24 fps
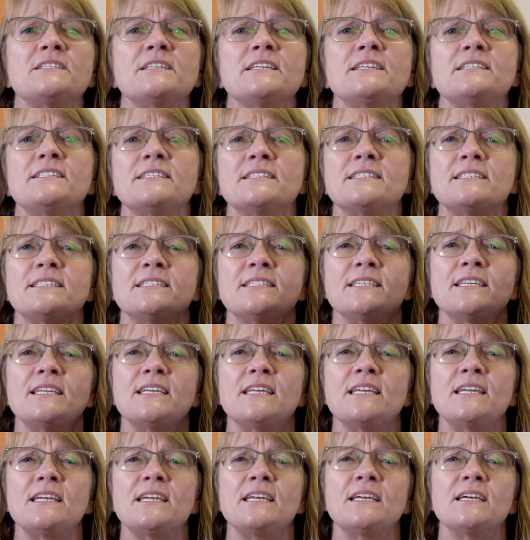need to
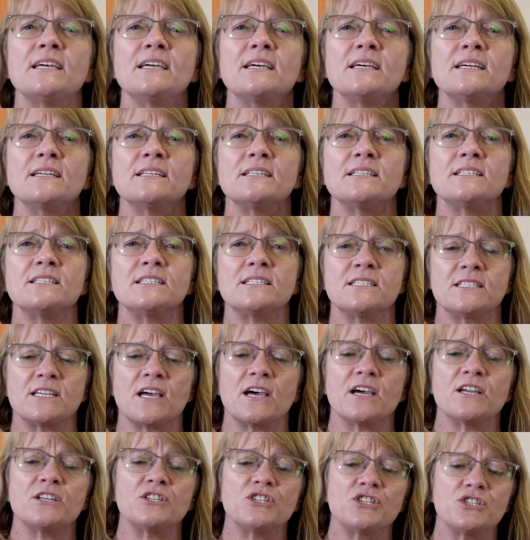see,
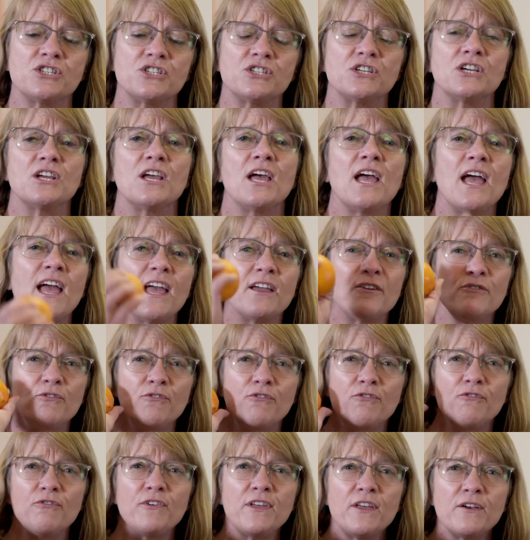touch, and
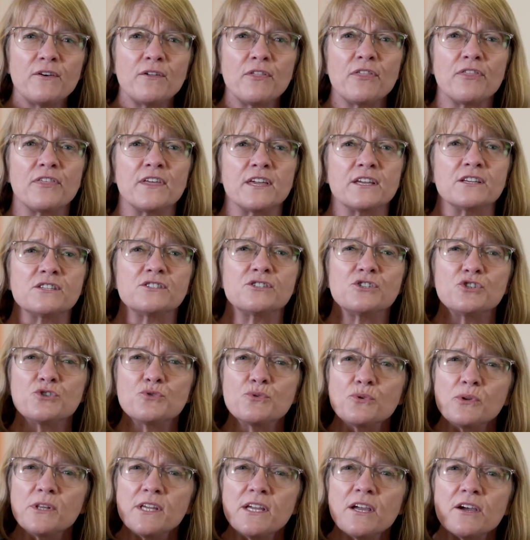feel things to
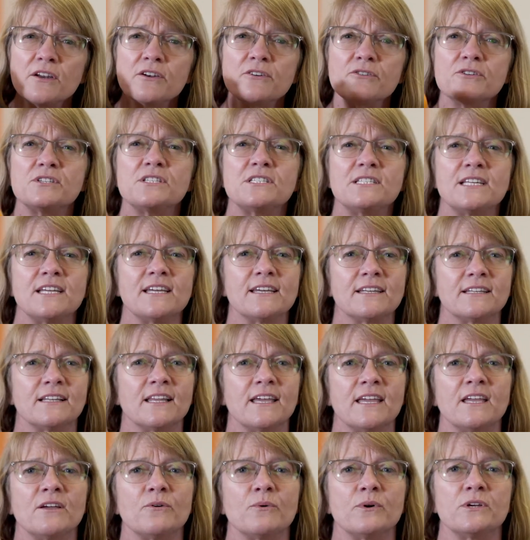truly understand
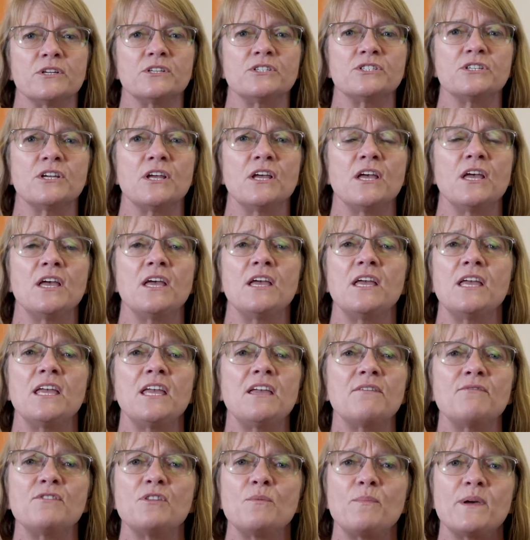language.
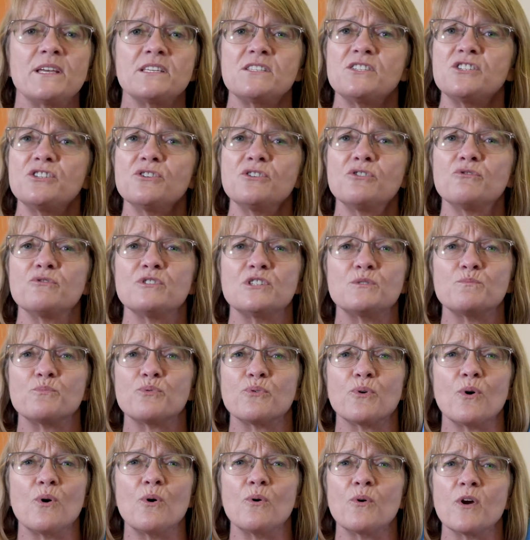Even the best children's
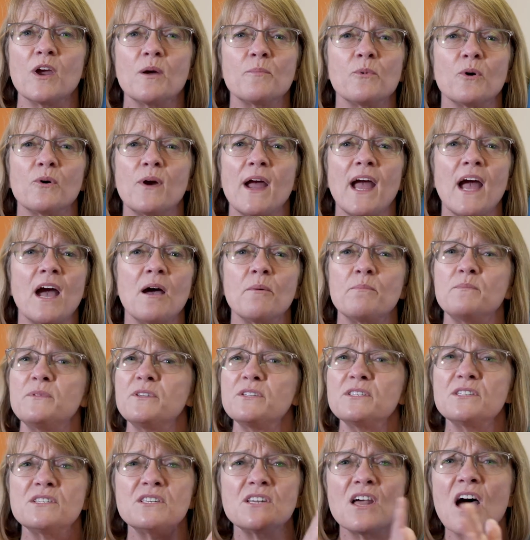program or app
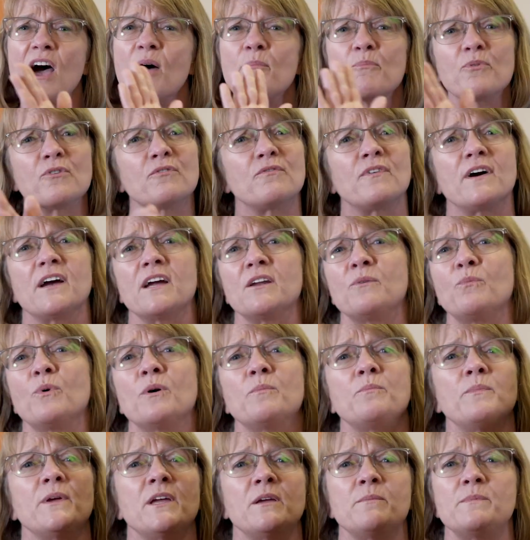does not provide
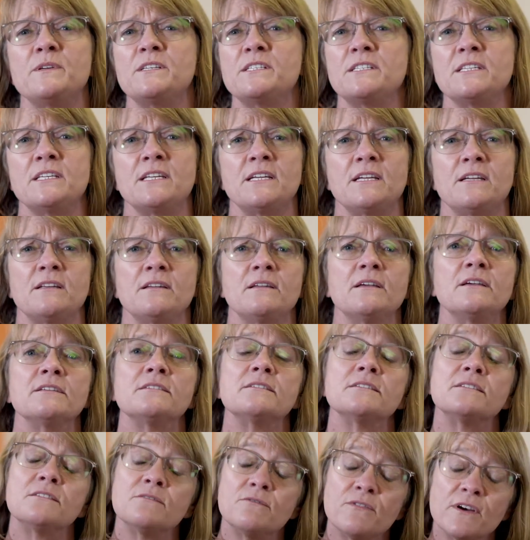what babies need
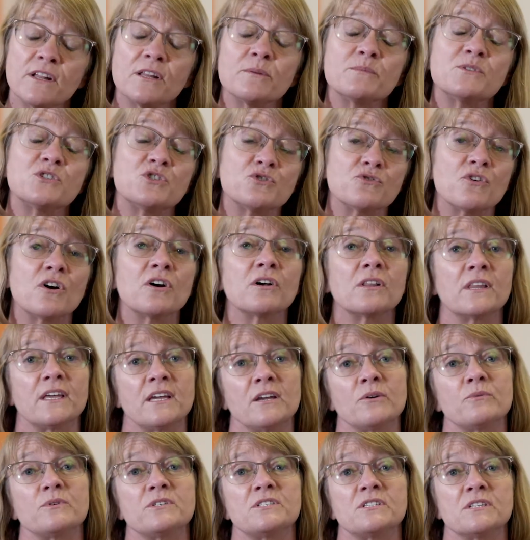to develop strong
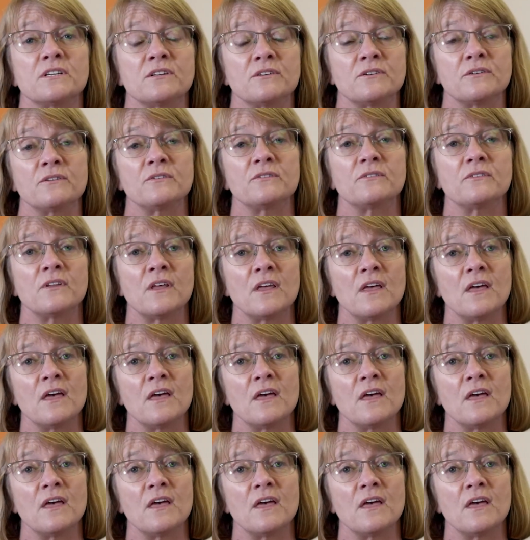language skills.